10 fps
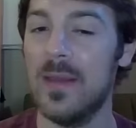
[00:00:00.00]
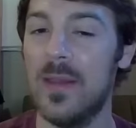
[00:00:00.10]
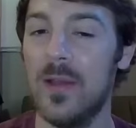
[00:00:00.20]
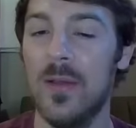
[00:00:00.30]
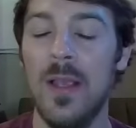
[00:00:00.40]

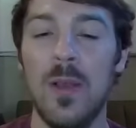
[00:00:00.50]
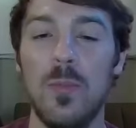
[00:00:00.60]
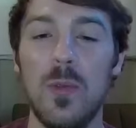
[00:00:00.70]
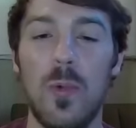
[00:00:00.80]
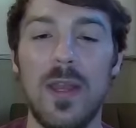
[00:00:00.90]
here.
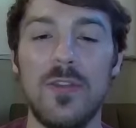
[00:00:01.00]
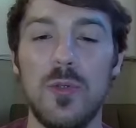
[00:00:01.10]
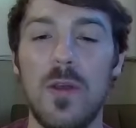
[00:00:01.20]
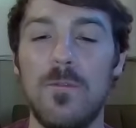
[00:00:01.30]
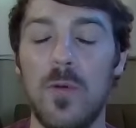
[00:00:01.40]
We wanted
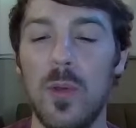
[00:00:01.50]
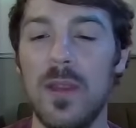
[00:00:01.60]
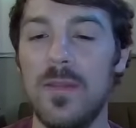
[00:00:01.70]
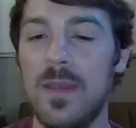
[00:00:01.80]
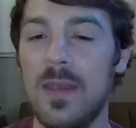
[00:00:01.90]
to
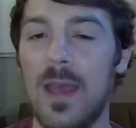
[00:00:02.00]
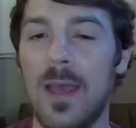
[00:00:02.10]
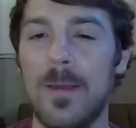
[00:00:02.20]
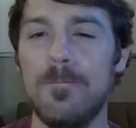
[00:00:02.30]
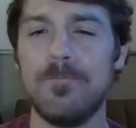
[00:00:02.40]
avoid
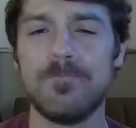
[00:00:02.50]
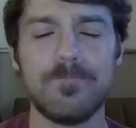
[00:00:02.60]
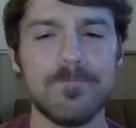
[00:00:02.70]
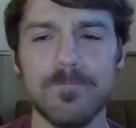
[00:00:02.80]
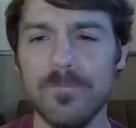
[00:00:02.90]
the
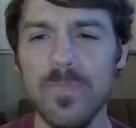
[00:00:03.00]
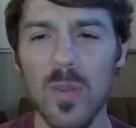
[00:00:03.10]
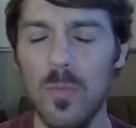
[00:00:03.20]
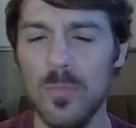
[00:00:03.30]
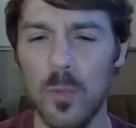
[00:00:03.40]

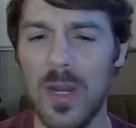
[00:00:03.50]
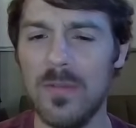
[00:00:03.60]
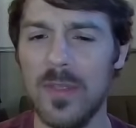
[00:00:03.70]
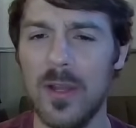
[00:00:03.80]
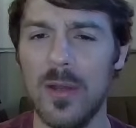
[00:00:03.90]

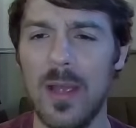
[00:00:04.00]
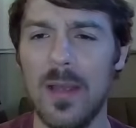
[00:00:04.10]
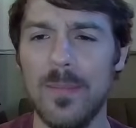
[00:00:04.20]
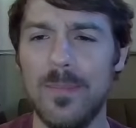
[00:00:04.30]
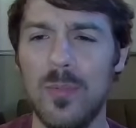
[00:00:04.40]
whatever their,
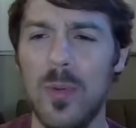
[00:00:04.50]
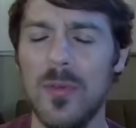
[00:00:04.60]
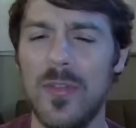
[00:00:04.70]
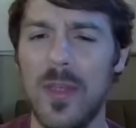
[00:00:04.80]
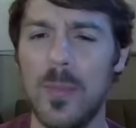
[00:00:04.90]
what
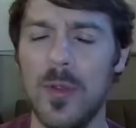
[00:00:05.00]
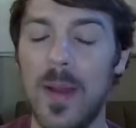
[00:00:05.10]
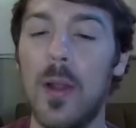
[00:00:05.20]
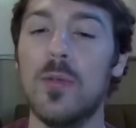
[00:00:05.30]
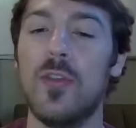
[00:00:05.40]
was the other
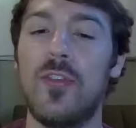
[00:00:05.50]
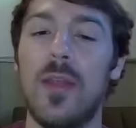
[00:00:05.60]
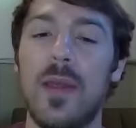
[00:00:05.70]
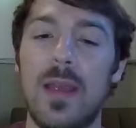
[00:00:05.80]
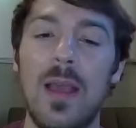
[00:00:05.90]
Pokemon? Oh,
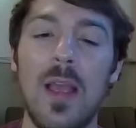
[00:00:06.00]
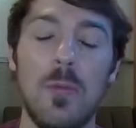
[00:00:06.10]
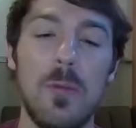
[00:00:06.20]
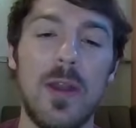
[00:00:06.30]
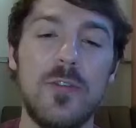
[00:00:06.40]
Cresselia, yeah.
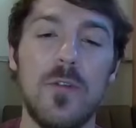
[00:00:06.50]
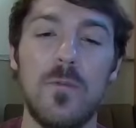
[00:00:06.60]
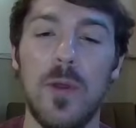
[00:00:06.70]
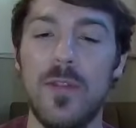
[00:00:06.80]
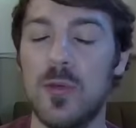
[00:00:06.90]
We wanted to
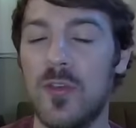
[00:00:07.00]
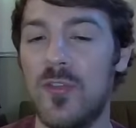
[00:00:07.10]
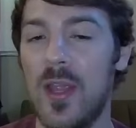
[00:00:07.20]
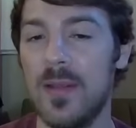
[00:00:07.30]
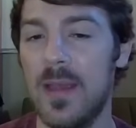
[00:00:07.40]
avoid the
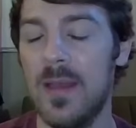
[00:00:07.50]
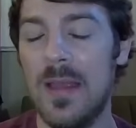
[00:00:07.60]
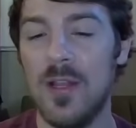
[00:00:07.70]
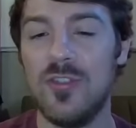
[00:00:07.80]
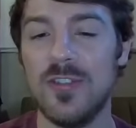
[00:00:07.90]
Cresselia
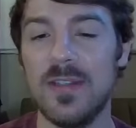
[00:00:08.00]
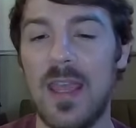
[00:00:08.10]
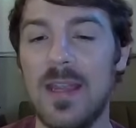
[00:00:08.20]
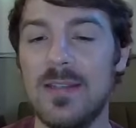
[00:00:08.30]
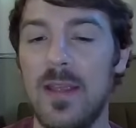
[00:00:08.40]
just in
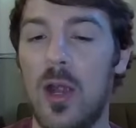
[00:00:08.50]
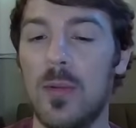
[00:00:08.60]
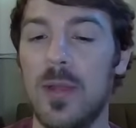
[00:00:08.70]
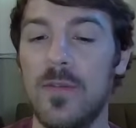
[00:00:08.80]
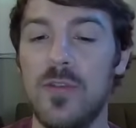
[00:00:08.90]
case they are
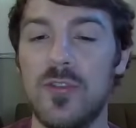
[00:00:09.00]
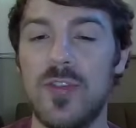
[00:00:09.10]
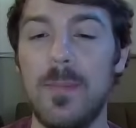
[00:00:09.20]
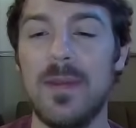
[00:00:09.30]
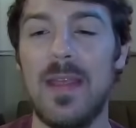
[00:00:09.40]
running Future
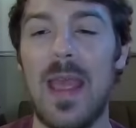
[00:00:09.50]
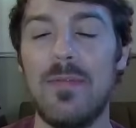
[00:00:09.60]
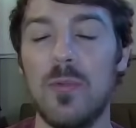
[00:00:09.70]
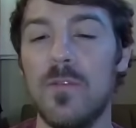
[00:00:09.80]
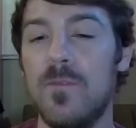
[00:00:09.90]
Sight, because they
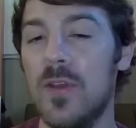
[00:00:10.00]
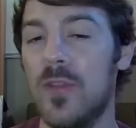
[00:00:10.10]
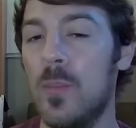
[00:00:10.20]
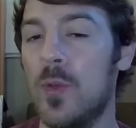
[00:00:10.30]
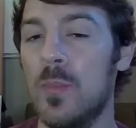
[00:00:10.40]
haven't revealed
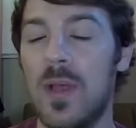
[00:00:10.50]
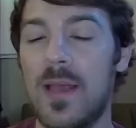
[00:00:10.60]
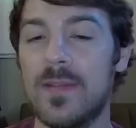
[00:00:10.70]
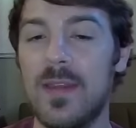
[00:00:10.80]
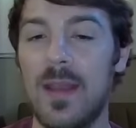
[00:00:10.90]
the
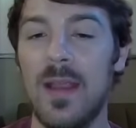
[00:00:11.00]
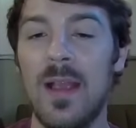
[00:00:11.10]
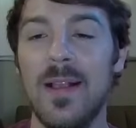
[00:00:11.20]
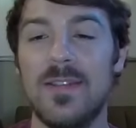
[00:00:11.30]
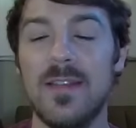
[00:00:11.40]
Moonblast yet.
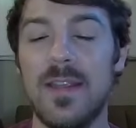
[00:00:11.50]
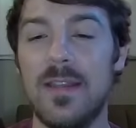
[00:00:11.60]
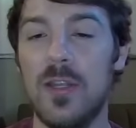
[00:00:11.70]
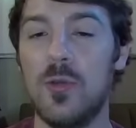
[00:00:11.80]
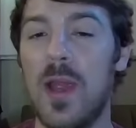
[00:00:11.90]
Since they
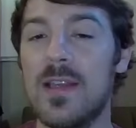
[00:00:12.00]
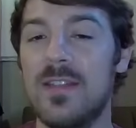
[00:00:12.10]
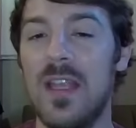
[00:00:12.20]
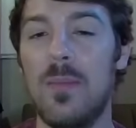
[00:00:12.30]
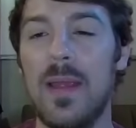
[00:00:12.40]
did Grass
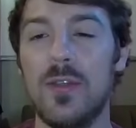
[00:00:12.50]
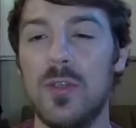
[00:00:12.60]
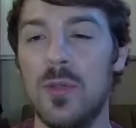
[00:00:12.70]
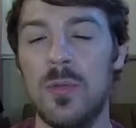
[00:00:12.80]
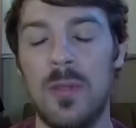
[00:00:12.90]
Knot my
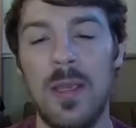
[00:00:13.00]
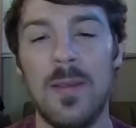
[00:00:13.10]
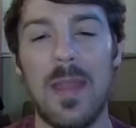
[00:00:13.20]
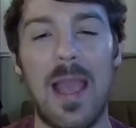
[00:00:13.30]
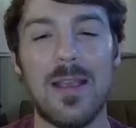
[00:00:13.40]
Goon,
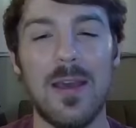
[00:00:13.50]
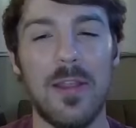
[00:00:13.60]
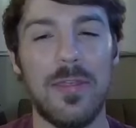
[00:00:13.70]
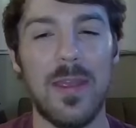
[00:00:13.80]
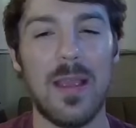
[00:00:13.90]
I kind
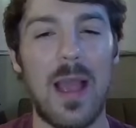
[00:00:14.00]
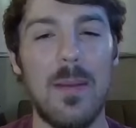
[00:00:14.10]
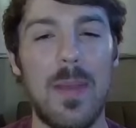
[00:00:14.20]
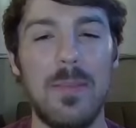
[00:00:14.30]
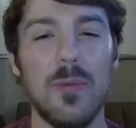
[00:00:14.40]
of think I
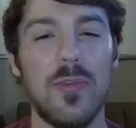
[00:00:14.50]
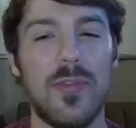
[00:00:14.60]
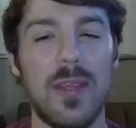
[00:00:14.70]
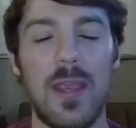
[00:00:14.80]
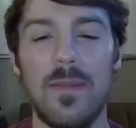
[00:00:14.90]
maybe was
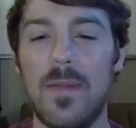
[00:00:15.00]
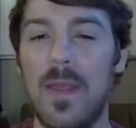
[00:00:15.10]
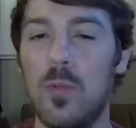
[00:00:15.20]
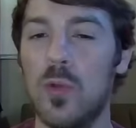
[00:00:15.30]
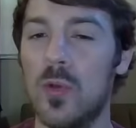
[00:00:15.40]
thinking that
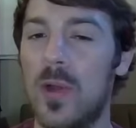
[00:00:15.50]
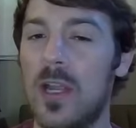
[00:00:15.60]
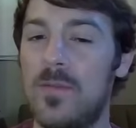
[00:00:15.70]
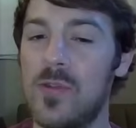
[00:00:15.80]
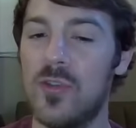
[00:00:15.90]
they were
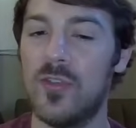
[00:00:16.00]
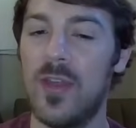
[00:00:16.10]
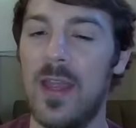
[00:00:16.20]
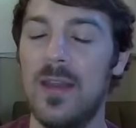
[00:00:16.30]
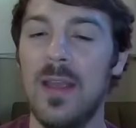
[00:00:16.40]
running Future
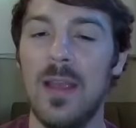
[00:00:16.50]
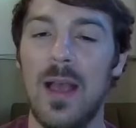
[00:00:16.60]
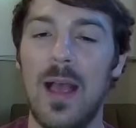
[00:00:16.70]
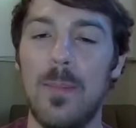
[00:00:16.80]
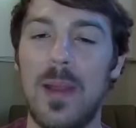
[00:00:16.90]
Sight,
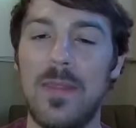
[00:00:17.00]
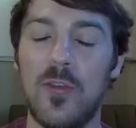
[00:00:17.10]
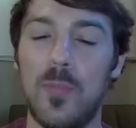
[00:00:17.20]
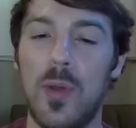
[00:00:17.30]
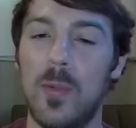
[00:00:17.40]
but at
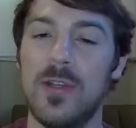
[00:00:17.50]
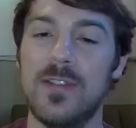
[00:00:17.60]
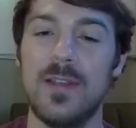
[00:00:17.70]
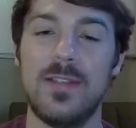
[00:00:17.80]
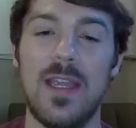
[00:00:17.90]
this point, we're
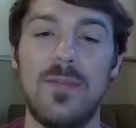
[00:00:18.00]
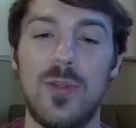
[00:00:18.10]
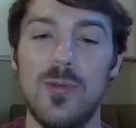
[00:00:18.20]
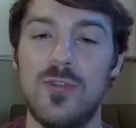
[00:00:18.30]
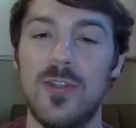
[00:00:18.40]
just going to save
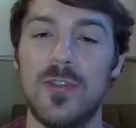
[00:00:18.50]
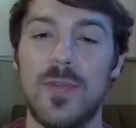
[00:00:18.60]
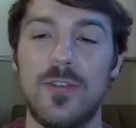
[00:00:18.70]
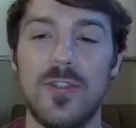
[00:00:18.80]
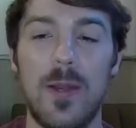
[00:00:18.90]
2 shields
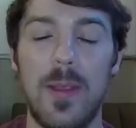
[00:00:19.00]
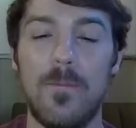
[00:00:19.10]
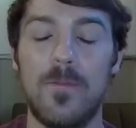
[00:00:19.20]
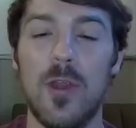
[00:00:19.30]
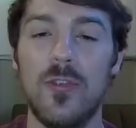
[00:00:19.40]
for the Shadow
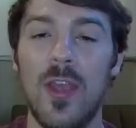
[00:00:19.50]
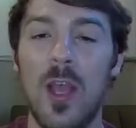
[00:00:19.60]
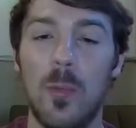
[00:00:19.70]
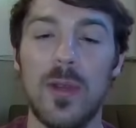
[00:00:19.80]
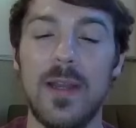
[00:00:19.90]
Ampharos.
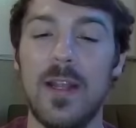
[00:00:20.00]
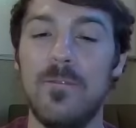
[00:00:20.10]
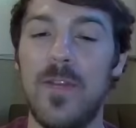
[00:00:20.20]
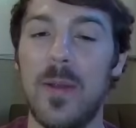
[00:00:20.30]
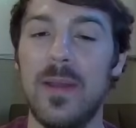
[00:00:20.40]
We're going to get
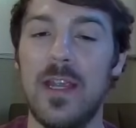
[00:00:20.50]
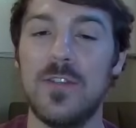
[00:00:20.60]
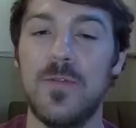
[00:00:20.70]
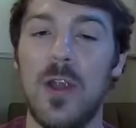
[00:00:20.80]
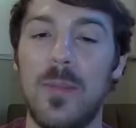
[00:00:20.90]
a very
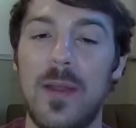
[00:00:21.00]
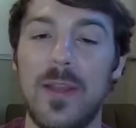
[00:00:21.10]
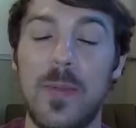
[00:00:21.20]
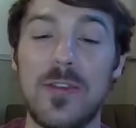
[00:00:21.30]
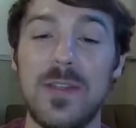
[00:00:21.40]
nice farm down
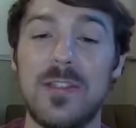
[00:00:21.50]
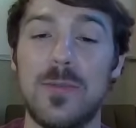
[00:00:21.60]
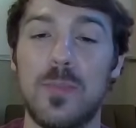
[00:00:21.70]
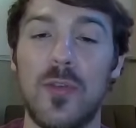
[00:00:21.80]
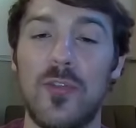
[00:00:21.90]
here. We actually
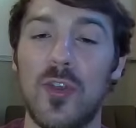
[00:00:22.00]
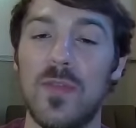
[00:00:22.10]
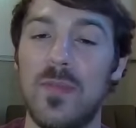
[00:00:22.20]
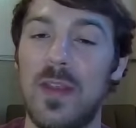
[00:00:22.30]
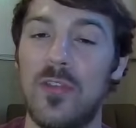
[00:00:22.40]

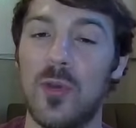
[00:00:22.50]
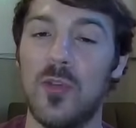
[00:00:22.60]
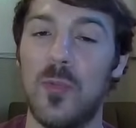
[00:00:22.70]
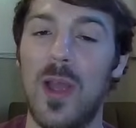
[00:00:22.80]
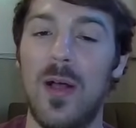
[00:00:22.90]
preserve the Venusaur
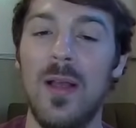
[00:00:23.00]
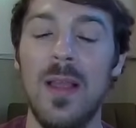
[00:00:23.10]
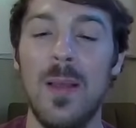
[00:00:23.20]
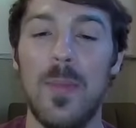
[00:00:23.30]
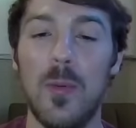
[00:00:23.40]
as well,
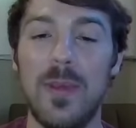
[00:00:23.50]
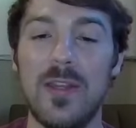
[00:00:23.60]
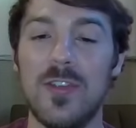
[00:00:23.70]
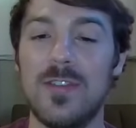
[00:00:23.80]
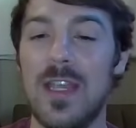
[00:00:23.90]
but we
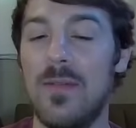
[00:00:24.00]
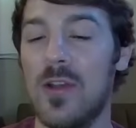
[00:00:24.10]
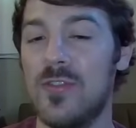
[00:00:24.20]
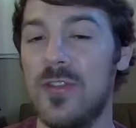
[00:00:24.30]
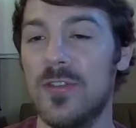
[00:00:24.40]
can just save
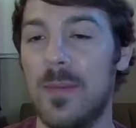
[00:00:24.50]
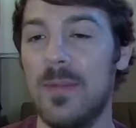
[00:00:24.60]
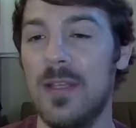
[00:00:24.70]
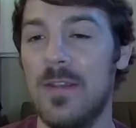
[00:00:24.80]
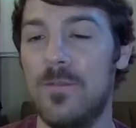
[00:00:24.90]
our shields, I
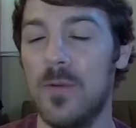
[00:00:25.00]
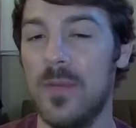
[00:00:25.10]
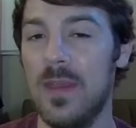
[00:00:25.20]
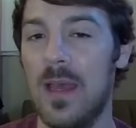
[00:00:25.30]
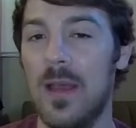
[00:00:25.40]
believe, for
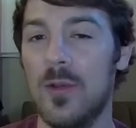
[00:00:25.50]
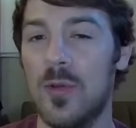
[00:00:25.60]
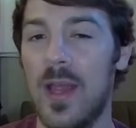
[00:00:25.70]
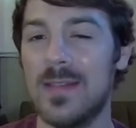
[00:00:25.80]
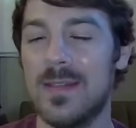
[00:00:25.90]
the
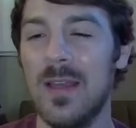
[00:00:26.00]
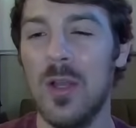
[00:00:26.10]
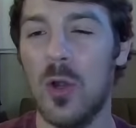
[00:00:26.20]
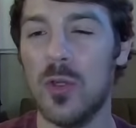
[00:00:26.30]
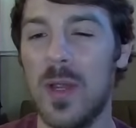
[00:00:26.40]
Cress.
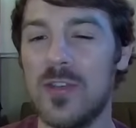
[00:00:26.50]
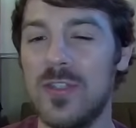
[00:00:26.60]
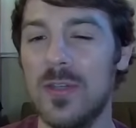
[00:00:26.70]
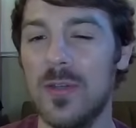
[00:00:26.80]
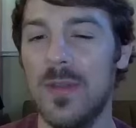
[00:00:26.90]
Or do I
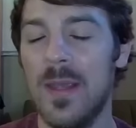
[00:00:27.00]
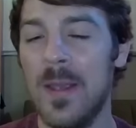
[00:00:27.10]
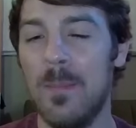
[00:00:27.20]
shield?